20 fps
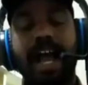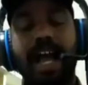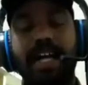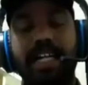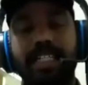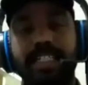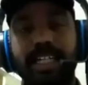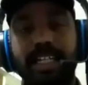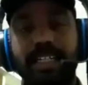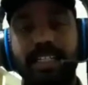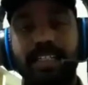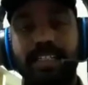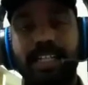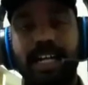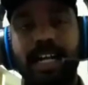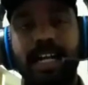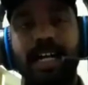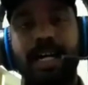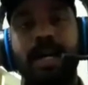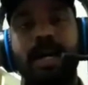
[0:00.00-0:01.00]
act on
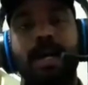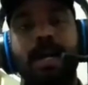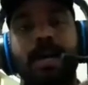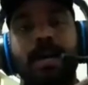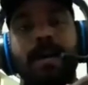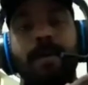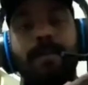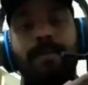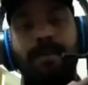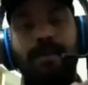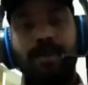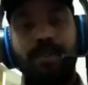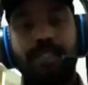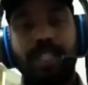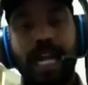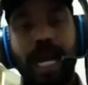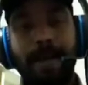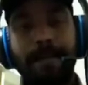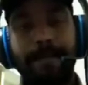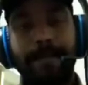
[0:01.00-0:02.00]
the
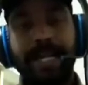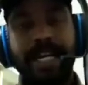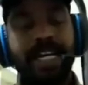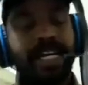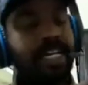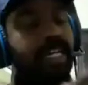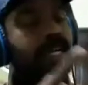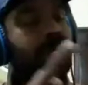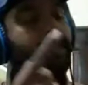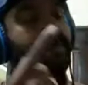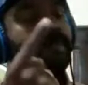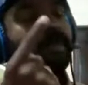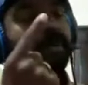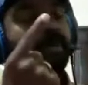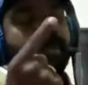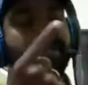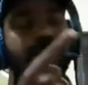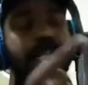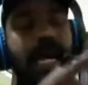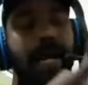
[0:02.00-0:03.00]
prothrombin.
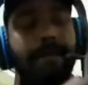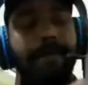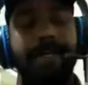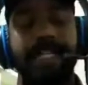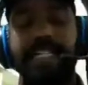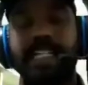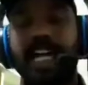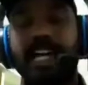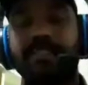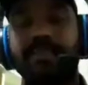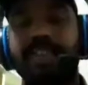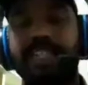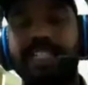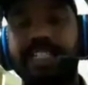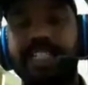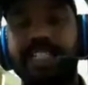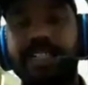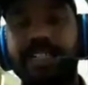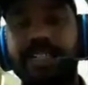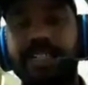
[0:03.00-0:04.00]
Prothrombin convert
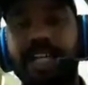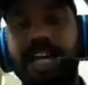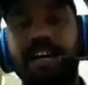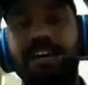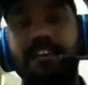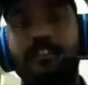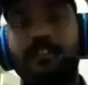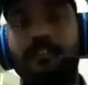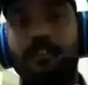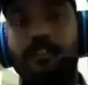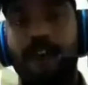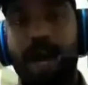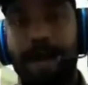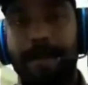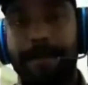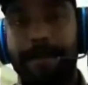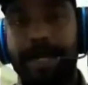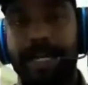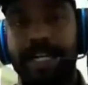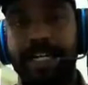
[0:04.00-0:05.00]
into the
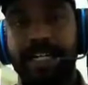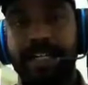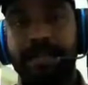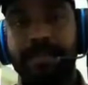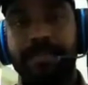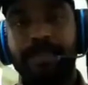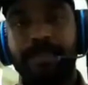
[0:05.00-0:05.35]
fibrin.